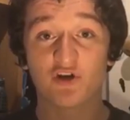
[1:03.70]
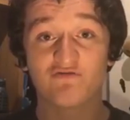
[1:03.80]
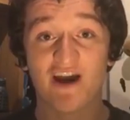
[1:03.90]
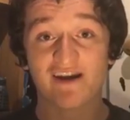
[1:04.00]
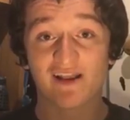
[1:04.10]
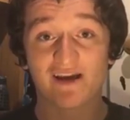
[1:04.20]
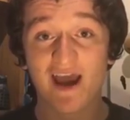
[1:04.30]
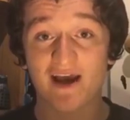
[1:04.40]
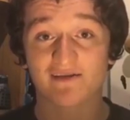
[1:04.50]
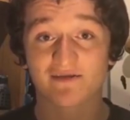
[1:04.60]
Who regular
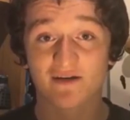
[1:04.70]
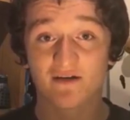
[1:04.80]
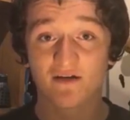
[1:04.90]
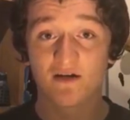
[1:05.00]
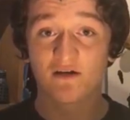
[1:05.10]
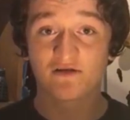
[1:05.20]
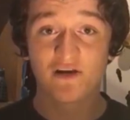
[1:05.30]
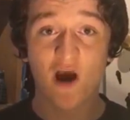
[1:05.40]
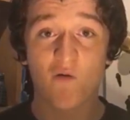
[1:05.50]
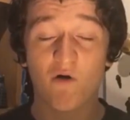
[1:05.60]
cast.
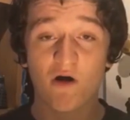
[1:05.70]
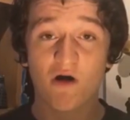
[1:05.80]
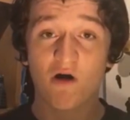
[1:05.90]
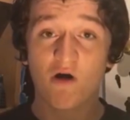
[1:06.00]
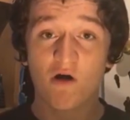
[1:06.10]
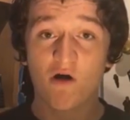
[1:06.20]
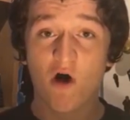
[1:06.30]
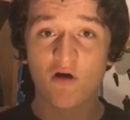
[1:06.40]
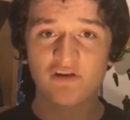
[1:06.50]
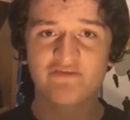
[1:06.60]
So,
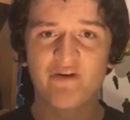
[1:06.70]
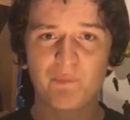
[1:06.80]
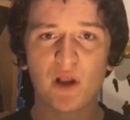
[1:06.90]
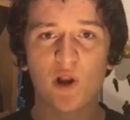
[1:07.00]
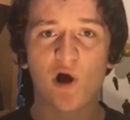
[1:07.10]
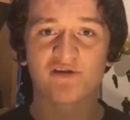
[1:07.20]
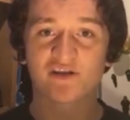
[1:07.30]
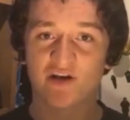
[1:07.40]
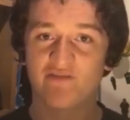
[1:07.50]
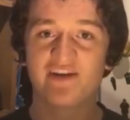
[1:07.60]
onto the
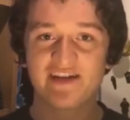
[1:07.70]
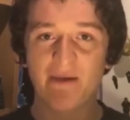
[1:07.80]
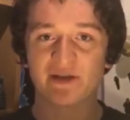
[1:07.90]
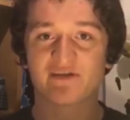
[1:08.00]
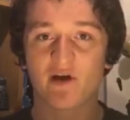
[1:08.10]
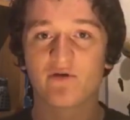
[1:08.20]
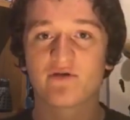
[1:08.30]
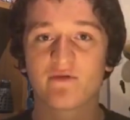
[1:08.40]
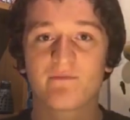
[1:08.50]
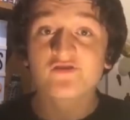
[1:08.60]
plot of this
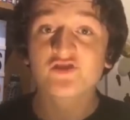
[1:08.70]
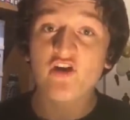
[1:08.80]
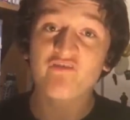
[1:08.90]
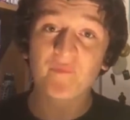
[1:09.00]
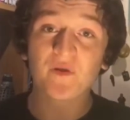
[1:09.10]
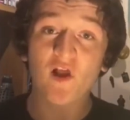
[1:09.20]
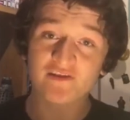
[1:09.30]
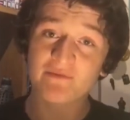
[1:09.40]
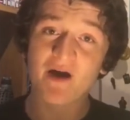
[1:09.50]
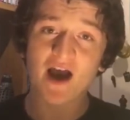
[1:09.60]
episode. So the
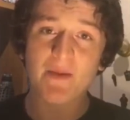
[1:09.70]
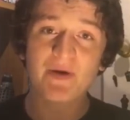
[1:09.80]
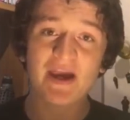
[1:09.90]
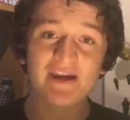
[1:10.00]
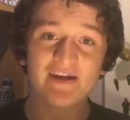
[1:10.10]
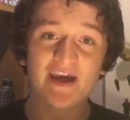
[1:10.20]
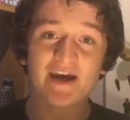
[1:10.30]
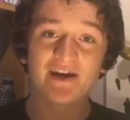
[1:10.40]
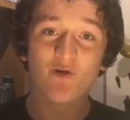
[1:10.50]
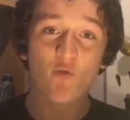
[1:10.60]
plot, in my
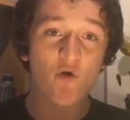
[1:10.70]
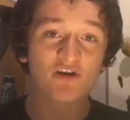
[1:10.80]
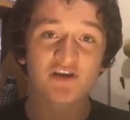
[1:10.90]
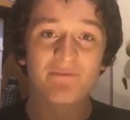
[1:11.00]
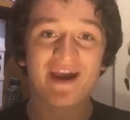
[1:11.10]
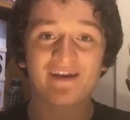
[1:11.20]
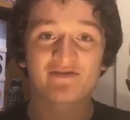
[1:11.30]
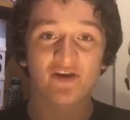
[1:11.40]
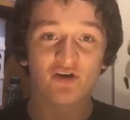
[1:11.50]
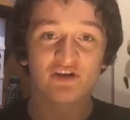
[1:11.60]
opinion, was a
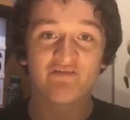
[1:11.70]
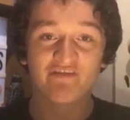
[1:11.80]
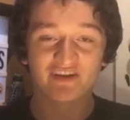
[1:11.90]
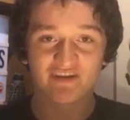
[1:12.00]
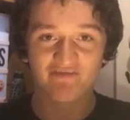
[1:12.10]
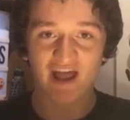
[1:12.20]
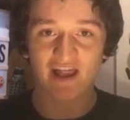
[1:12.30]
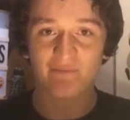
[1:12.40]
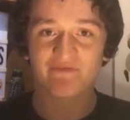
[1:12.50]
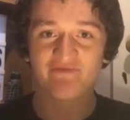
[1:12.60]
bit
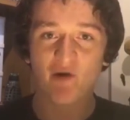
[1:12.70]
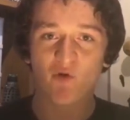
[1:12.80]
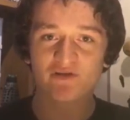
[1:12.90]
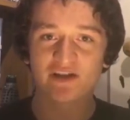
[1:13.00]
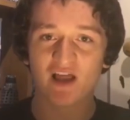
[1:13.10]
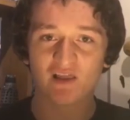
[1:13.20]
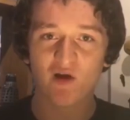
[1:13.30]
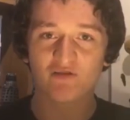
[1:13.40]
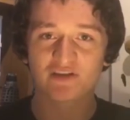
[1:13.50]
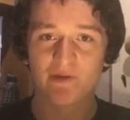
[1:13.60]
underdeveloped. There wasn't a
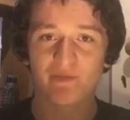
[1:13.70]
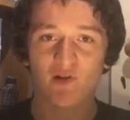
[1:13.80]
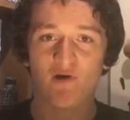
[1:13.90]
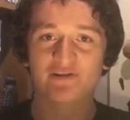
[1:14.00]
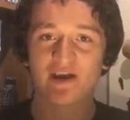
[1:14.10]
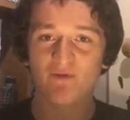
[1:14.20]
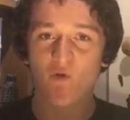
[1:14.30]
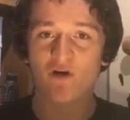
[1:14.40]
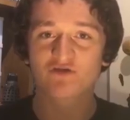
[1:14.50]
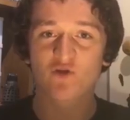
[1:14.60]
lot to the plot. It
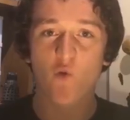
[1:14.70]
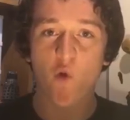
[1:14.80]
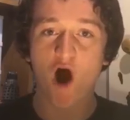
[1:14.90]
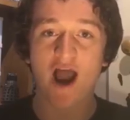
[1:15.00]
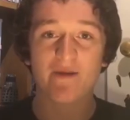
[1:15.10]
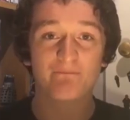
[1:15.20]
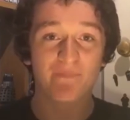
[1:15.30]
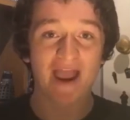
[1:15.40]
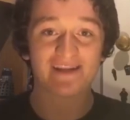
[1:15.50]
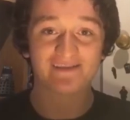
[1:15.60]
was quite
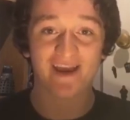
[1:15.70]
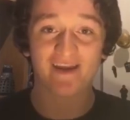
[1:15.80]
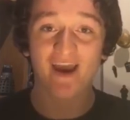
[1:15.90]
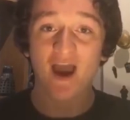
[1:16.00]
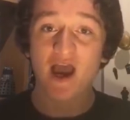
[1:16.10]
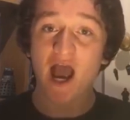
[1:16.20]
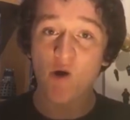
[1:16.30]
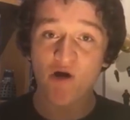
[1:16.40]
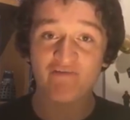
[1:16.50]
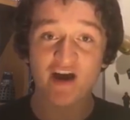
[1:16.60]
basic.
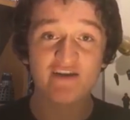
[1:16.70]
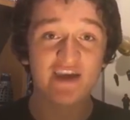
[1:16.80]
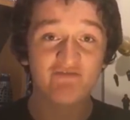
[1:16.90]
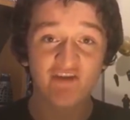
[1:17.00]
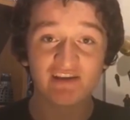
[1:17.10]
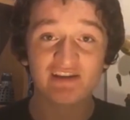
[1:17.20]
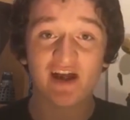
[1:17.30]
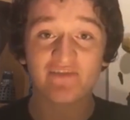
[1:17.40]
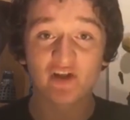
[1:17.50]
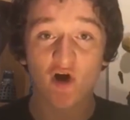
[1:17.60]
However, I did really
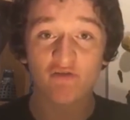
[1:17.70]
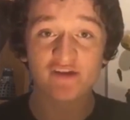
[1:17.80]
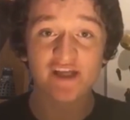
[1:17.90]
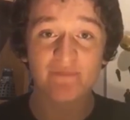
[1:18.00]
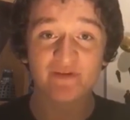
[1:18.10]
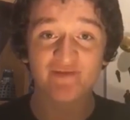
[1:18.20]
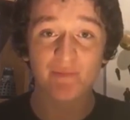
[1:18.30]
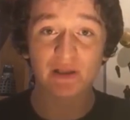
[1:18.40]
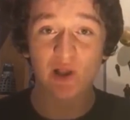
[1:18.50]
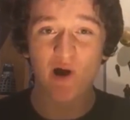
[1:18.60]
like the concept of the
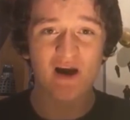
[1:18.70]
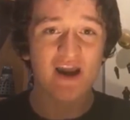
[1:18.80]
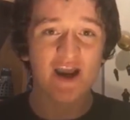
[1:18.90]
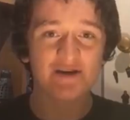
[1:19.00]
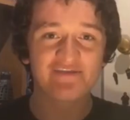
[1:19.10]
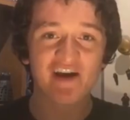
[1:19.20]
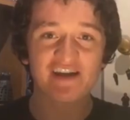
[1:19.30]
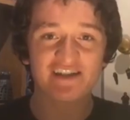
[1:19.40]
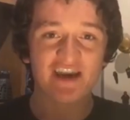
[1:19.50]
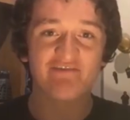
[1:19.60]
plot. It was a
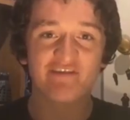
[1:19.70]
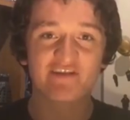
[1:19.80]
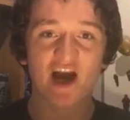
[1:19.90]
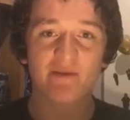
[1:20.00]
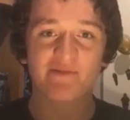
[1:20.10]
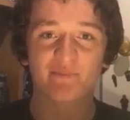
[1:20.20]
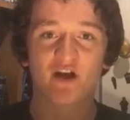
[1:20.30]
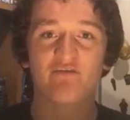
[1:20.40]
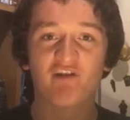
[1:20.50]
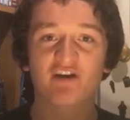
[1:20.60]
very different type of
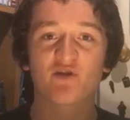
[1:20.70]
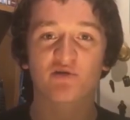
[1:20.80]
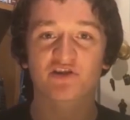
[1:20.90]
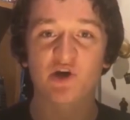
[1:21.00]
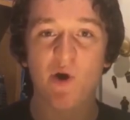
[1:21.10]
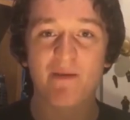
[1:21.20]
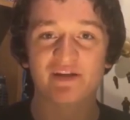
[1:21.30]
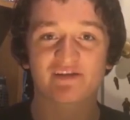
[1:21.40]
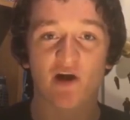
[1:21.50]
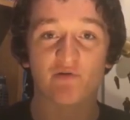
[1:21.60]
plot for a Doctor Who
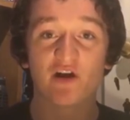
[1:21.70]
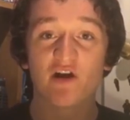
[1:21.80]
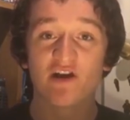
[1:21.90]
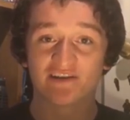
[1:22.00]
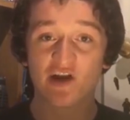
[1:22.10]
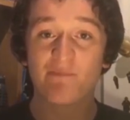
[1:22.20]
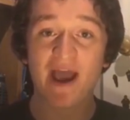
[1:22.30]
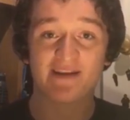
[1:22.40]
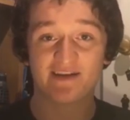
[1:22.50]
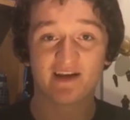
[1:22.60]
episode. So
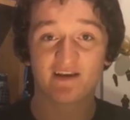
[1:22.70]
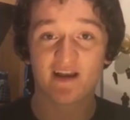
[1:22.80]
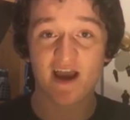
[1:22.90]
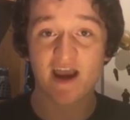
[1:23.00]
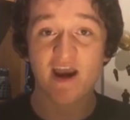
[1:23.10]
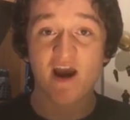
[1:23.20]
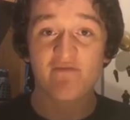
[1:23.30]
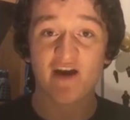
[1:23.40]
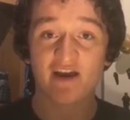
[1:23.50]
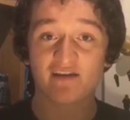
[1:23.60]
basically,
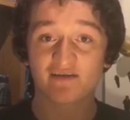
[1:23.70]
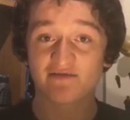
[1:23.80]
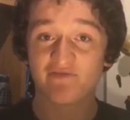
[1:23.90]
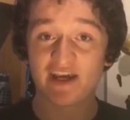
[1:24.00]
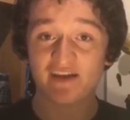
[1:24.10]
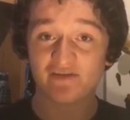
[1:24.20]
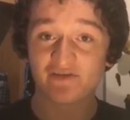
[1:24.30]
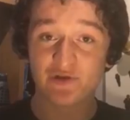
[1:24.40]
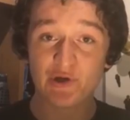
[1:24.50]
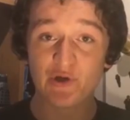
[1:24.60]
there's
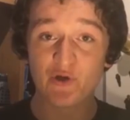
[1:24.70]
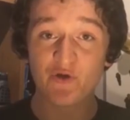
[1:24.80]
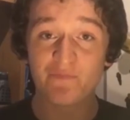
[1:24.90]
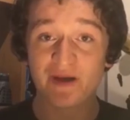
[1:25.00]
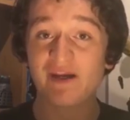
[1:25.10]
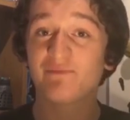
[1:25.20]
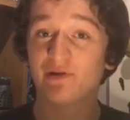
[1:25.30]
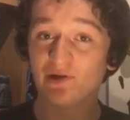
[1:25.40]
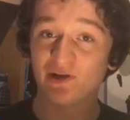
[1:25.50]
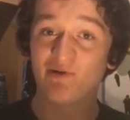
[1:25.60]
these two
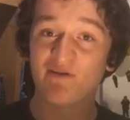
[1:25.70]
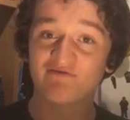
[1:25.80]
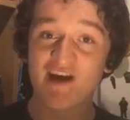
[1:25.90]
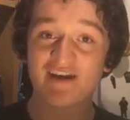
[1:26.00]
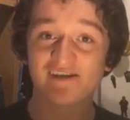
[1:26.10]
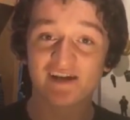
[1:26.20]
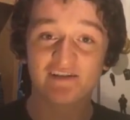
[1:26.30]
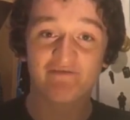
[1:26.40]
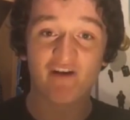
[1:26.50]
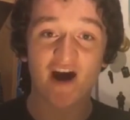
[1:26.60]
people who are
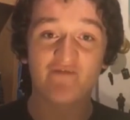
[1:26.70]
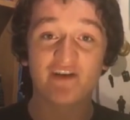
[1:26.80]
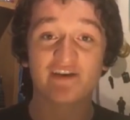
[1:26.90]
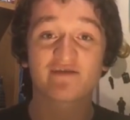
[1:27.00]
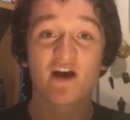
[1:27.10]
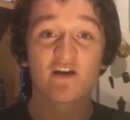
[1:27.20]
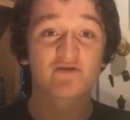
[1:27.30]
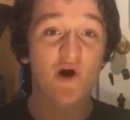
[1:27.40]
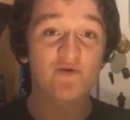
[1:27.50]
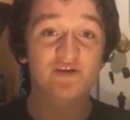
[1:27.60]
racing to find this
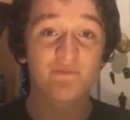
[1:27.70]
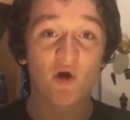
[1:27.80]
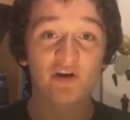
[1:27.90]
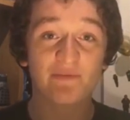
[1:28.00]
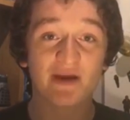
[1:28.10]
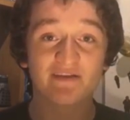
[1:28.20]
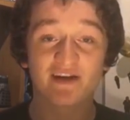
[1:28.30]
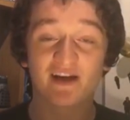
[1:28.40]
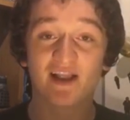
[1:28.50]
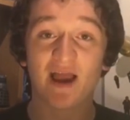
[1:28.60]
ghost monument
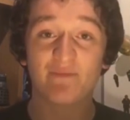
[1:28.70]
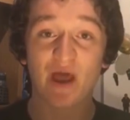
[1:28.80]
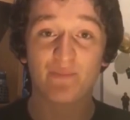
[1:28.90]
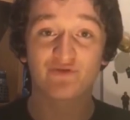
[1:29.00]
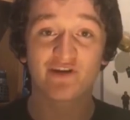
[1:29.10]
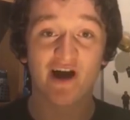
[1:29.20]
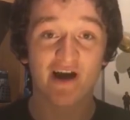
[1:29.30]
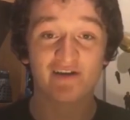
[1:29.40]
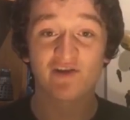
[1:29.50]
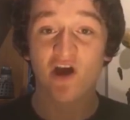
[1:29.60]
to claim their
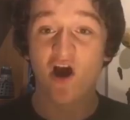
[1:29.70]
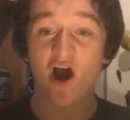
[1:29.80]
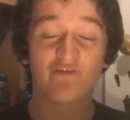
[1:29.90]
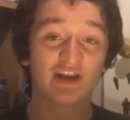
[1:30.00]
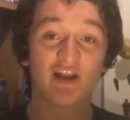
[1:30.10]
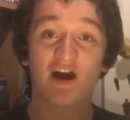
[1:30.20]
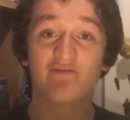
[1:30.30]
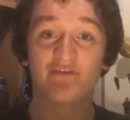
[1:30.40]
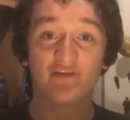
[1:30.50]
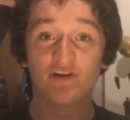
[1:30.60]
prize of a
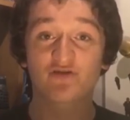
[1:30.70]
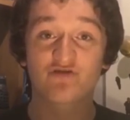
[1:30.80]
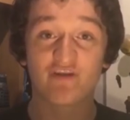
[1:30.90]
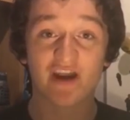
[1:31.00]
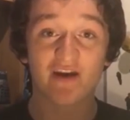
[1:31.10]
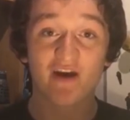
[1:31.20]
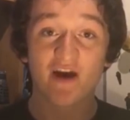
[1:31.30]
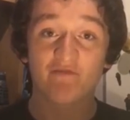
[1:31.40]
life of luxury.